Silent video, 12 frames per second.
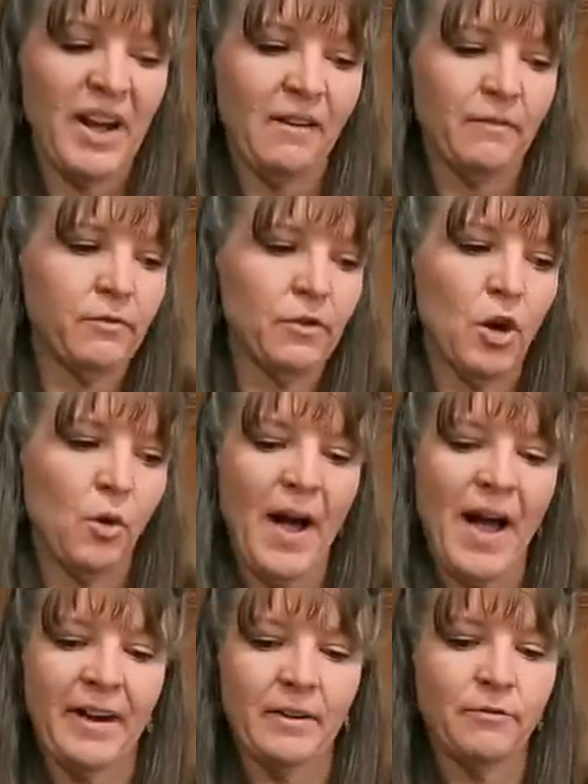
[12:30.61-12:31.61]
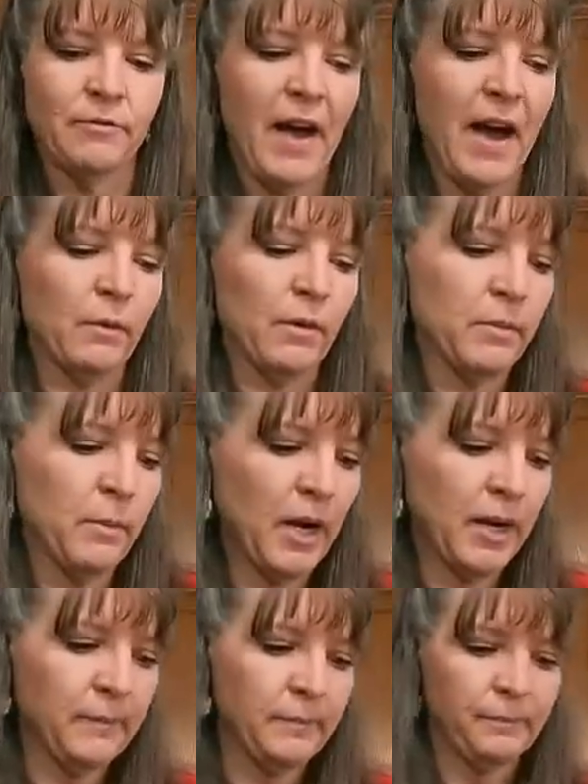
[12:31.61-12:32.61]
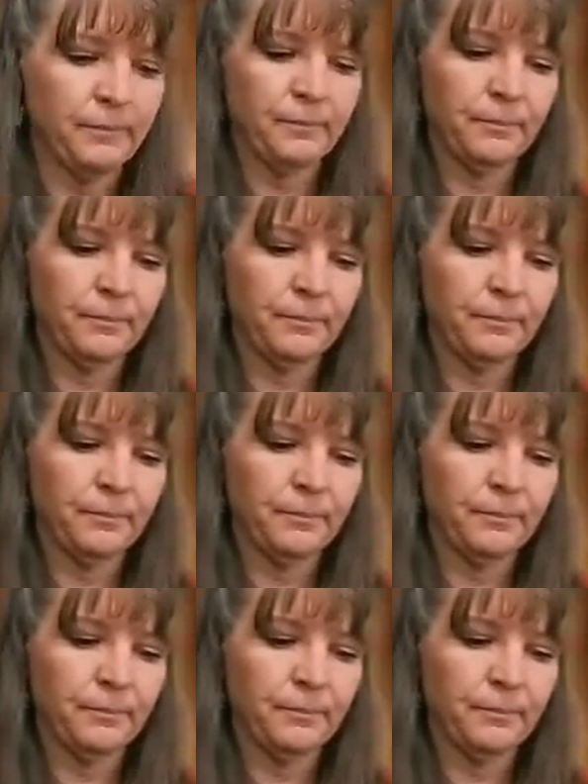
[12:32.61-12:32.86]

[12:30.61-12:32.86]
have no added fat with mine.